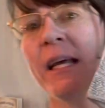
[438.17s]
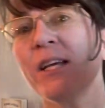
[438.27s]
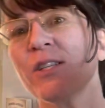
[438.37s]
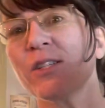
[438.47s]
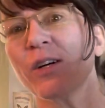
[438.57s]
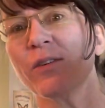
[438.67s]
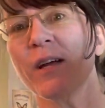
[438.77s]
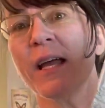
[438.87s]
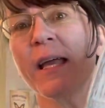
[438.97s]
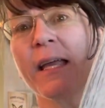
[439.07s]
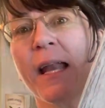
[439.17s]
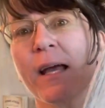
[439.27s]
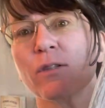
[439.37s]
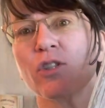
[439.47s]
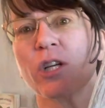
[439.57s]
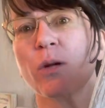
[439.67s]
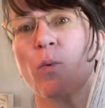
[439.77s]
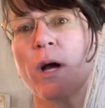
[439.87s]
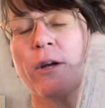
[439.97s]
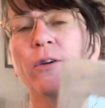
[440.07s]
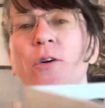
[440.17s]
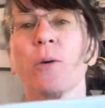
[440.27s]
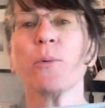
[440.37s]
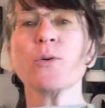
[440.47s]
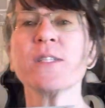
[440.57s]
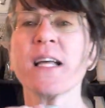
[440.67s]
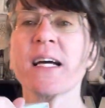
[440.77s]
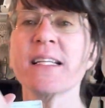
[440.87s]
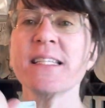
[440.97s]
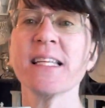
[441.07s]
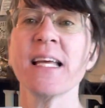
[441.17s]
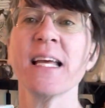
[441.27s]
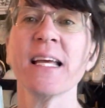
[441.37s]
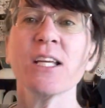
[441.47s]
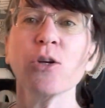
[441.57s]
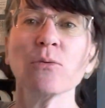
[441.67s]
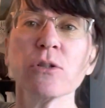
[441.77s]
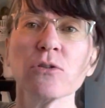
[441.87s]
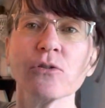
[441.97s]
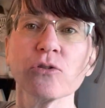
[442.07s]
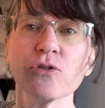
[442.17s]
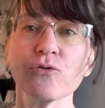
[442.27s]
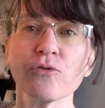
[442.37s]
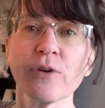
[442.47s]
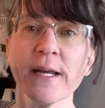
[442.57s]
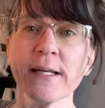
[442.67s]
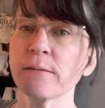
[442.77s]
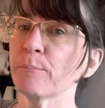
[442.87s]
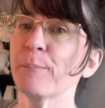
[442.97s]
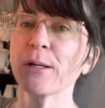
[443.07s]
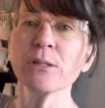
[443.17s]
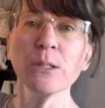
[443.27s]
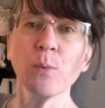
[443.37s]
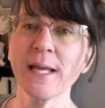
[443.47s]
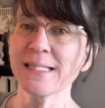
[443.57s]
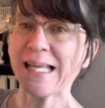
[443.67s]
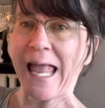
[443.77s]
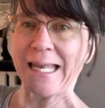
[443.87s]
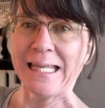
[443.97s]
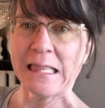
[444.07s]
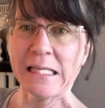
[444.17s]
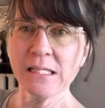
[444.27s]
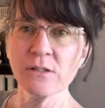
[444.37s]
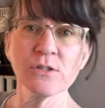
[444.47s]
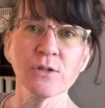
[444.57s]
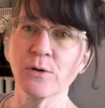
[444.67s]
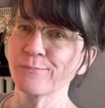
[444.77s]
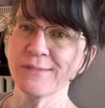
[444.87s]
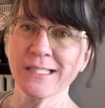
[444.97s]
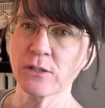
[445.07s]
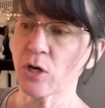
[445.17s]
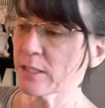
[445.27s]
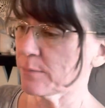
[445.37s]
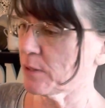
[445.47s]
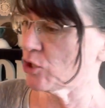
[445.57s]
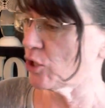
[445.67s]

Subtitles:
So it has chicken wire on both sides. Cute little crate. Barely weighs anything, so didn't cost much at